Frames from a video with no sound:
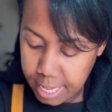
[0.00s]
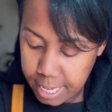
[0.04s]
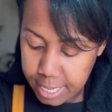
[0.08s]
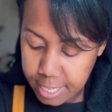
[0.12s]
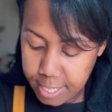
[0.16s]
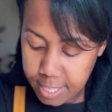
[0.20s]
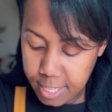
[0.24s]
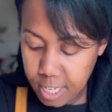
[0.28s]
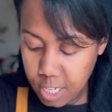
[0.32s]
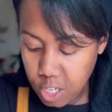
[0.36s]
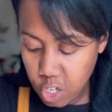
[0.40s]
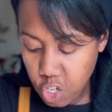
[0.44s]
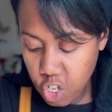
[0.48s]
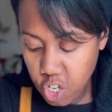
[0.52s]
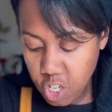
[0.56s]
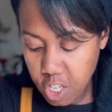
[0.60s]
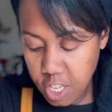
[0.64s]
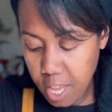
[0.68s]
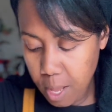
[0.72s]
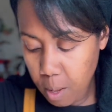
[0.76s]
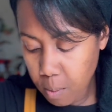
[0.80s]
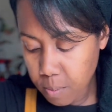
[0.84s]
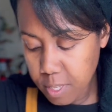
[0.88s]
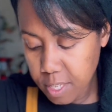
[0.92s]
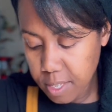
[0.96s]
This just
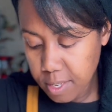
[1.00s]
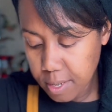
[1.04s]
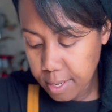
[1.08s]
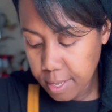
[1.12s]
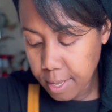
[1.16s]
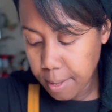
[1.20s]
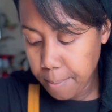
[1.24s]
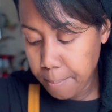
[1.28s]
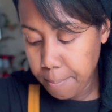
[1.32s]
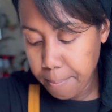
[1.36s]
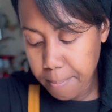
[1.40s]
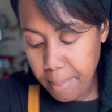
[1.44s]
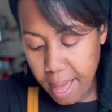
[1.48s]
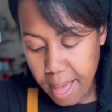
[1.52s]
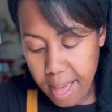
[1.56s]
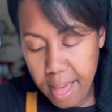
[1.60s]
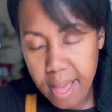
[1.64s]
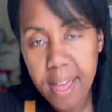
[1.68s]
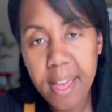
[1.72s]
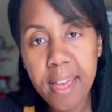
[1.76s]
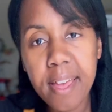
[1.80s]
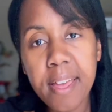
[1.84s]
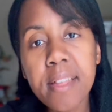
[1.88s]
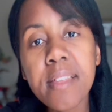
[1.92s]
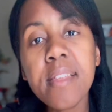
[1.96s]
helps to
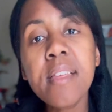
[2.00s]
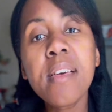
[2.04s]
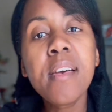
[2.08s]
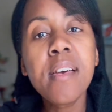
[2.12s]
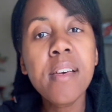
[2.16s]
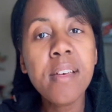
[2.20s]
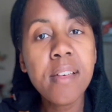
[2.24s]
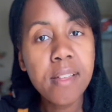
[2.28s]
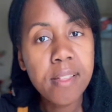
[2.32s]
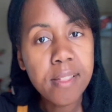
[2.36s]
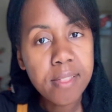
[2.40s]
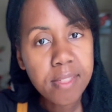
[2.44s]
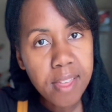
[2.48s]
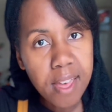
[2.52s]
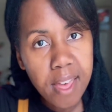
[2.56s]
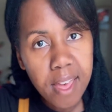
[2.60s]
combine the